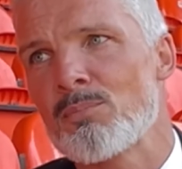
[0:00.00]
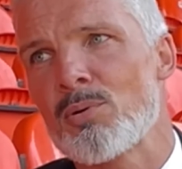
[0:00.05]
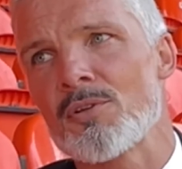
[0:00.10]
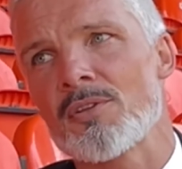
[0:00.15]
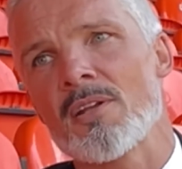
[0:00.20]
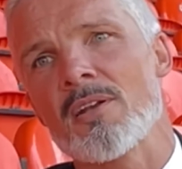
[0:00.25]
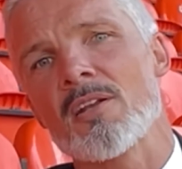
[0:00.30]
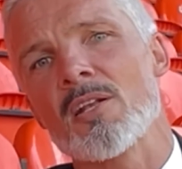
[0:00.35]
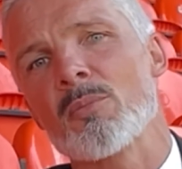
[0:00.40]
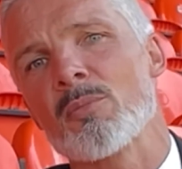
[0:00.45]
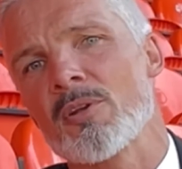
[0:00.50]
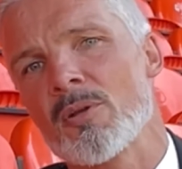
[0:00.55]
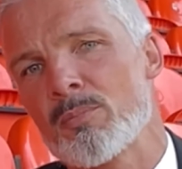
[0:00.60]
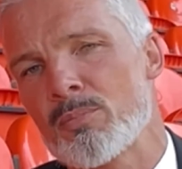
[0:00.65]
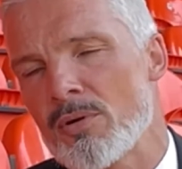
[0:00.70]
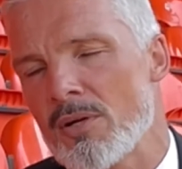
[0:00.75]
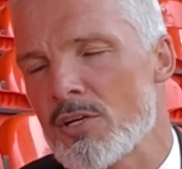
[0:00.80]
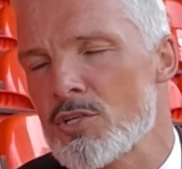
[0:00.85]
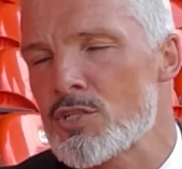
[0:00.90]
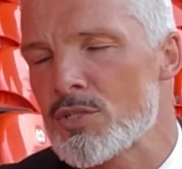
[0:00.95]
putting a little bit of
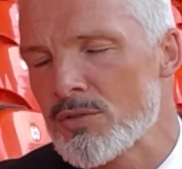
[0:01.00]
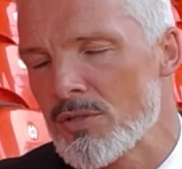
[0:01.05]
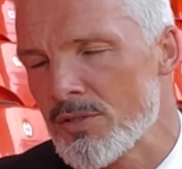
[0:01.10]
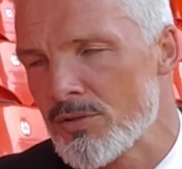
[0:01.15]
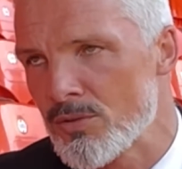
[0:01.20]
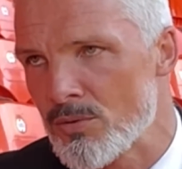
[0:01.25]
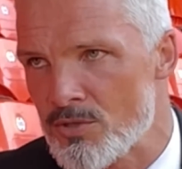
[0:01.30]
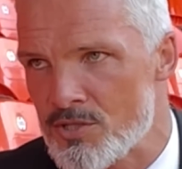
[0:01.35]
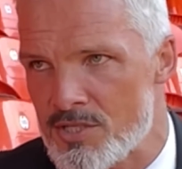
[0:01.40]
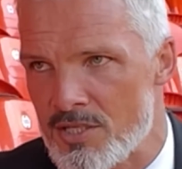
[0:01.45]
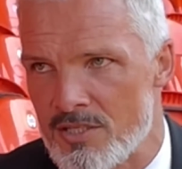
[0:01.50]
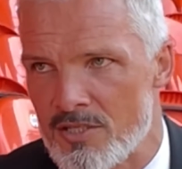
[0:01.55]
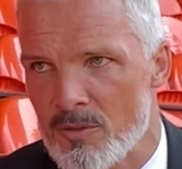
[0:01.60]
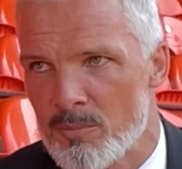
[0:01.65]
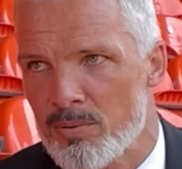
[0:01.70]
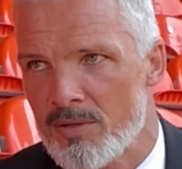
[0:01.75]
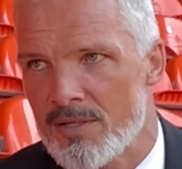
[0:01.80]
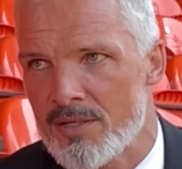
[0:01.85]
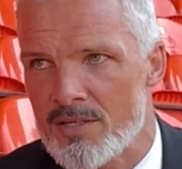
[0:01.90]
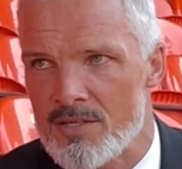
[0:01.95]
pressure on those senior
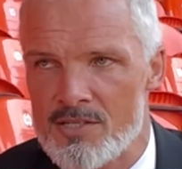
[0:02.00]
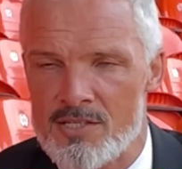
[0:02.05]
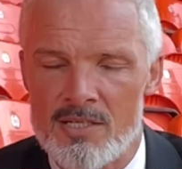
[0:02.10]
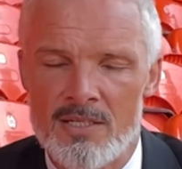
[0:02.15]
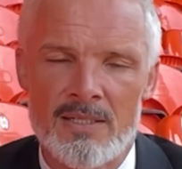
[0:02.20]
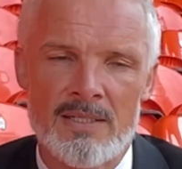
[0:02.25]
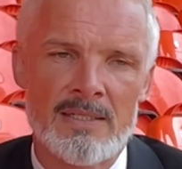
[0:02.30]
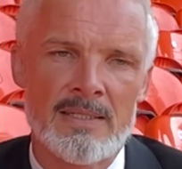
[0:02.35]
players,